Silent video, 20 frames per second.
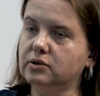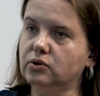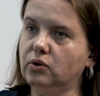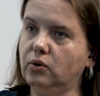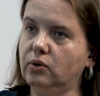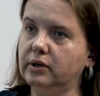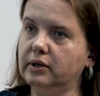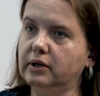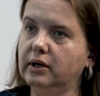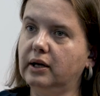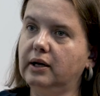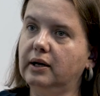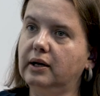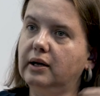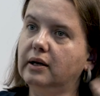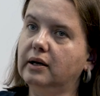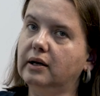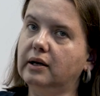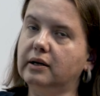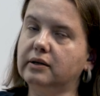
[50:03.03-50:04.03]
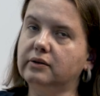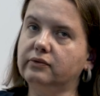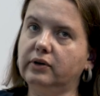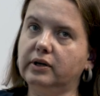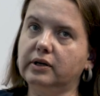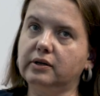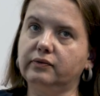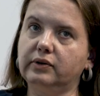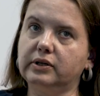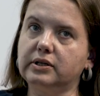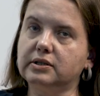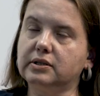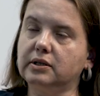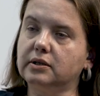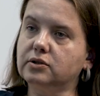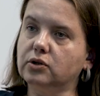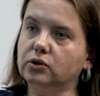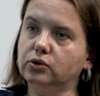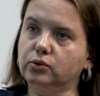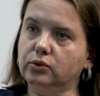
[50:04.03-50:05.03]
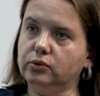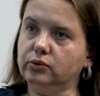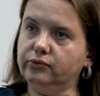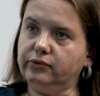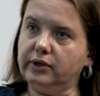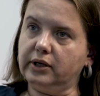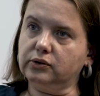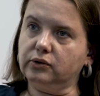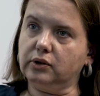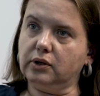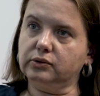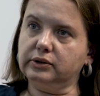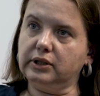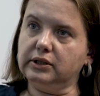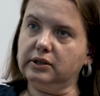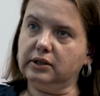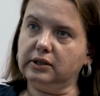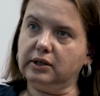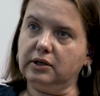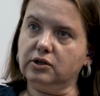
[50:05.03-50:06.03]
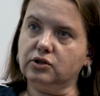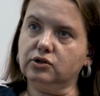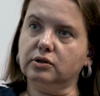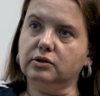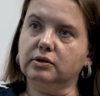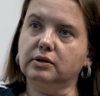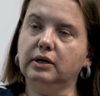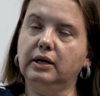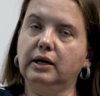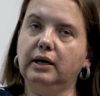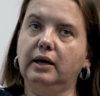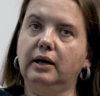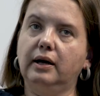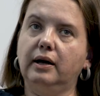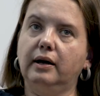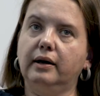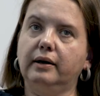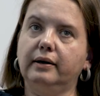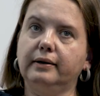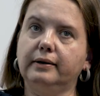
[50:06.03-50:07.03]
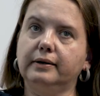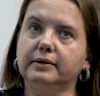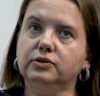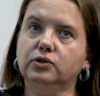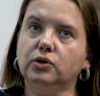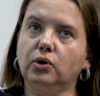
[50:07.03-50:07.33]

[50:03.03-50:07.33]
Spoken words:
so on. And then there is also two-factor authentication. We